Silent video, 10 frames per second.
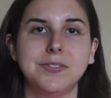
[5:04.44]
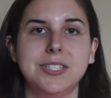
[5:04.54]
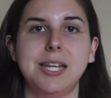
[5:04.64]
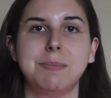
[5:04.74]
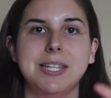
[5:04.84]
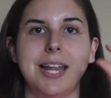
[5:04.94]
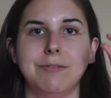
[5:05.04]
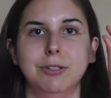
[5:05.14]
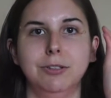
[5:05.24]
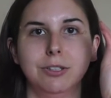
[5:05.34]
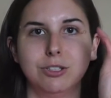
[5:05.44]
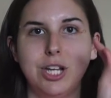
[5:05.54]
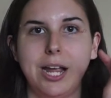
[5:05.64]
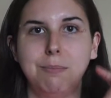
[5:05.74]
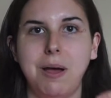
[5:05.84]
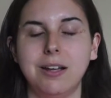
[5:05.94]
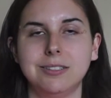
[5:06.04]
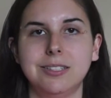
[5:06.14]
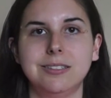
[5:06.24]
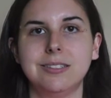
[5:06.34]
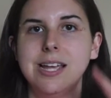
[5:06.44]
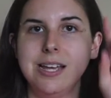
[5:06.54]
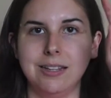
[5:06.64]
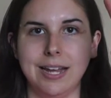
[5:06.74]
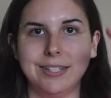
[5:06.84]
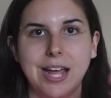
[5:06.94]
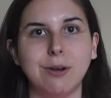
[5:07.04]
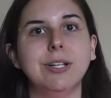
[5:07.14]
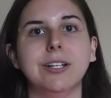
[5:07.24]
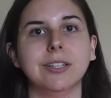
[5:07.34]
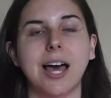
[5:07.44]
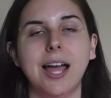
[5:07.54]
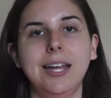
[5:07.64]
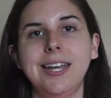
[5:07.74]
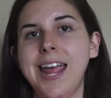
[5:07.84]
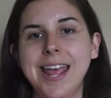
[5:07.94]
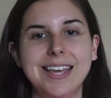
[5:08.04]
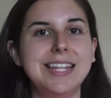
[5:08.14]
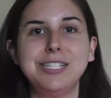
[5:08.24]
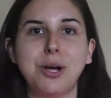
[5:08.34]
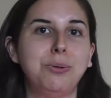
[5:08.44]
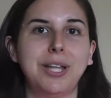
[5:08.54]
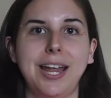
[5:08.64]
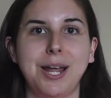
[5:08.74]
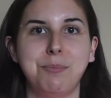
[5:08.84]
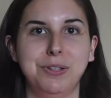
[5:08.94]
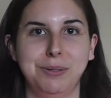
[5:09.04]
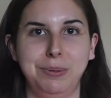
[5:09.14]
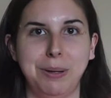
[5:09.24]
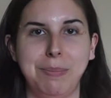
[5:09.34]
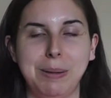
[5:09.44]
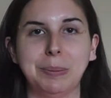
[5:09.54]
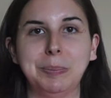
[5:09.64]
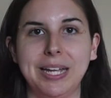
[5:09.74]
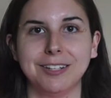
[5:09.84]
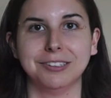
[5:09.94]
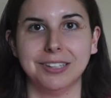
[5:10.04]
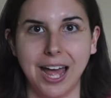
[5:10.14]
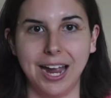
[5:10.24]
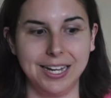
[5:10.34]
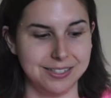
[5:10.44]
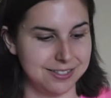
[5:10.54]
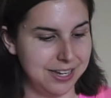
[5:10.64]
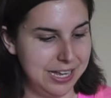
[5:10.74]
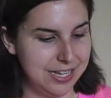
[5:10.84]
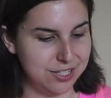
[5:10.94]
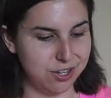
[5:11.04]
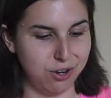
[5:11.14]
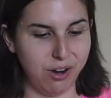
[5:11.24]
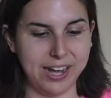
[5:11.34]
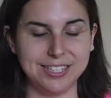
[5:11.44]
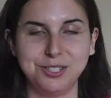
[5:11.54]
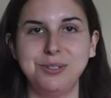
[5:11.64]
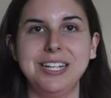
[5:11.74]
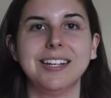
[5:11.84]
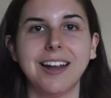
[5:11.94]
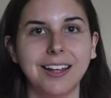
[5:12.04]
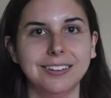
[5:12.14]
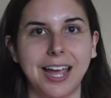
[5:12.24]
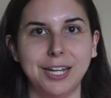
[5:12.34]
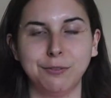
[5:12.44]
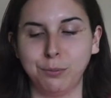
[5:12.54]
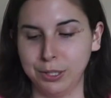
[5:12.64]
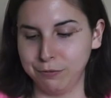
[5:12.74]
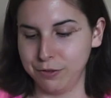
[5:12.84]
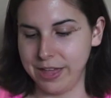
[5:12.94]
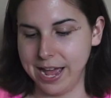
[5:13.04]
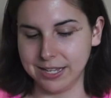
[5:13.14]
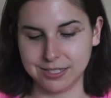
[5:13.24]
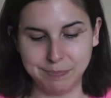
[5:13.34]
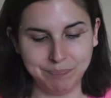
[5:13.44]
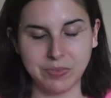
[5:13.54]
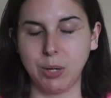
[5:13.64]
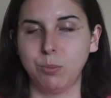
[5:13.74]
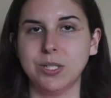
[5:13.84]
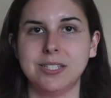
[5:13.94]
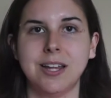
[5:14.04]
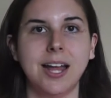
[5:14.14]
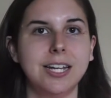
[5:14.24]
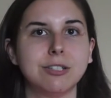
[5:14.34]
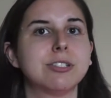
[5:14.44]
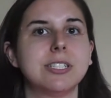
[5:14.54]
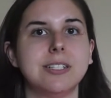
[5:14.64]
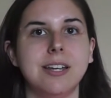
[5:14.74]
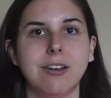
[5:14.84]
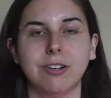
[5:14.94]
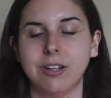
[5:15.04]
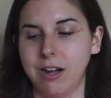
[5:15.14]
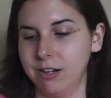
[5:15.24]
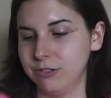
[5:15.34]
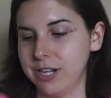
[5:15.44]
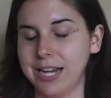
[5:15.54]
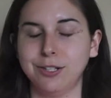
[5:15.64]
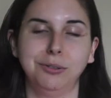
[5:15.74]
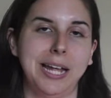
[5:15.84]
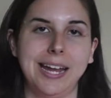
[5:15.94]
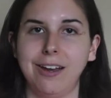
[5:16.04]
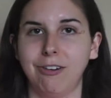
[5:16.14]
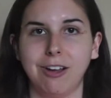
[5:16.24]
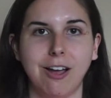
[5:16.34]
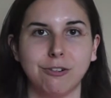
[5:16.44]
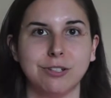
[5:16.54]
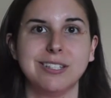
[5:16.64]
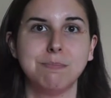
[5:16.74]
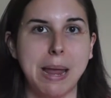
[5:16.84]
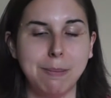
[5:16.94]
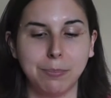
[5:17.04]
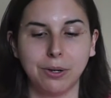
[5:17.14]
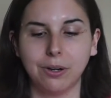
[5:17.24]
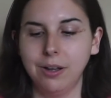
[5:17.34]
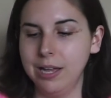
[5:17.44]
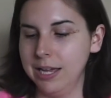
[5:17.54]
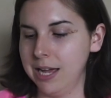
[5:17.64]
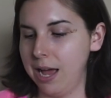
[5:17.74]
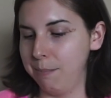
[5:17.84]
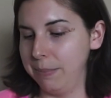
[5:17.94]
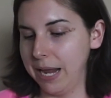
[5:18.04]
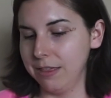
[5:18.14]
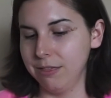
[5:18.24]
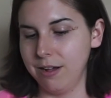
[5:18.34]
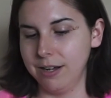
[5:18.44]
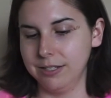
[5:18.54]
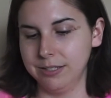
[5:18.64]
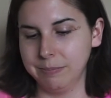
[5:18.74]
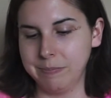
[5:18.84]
of stamps that have the little check boxes like down in a line and they don't line up with the Plum Paper Planner lines. So I do need an unlined one for that. I was not interested in Erin Condren. I don't like Erin Condren's paper, um, but I thought